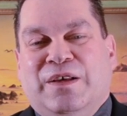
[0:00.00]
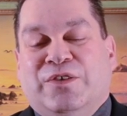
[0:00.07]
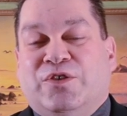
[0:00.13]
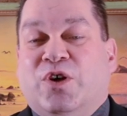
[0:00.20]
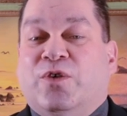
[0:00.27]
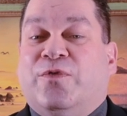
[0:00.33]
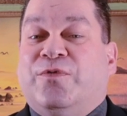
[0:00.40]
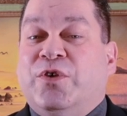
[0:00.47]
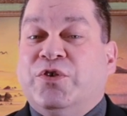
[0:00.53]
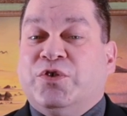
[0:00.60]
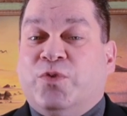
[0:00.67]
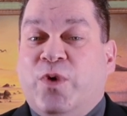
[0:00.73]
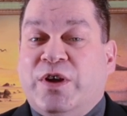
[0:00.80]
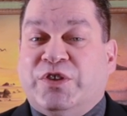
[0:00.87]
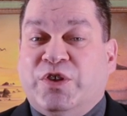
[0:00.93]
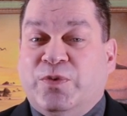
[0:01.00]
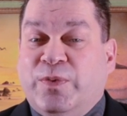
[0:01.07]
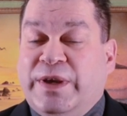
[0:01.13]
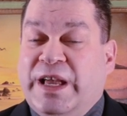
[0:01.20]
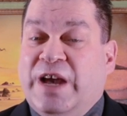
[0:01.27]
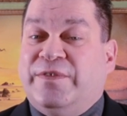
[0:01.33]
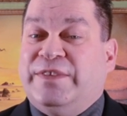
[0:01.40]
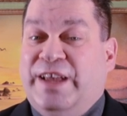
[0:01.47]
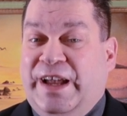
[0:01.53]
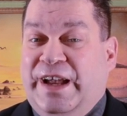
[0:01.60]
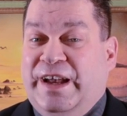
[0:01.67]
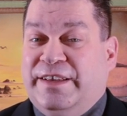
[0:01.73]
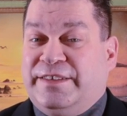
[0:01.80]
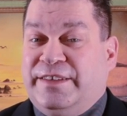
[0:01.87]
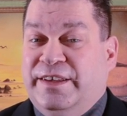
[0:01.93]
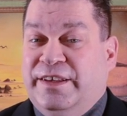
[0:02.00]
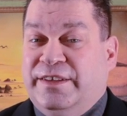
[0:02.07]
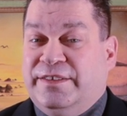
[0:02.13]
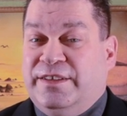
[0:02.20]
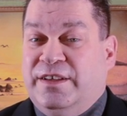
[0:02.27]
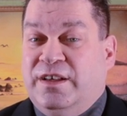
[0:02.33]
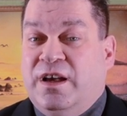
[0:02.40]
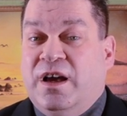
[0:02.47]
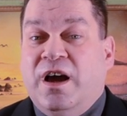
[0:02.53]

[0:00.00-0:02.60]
So the first question we have to ask is,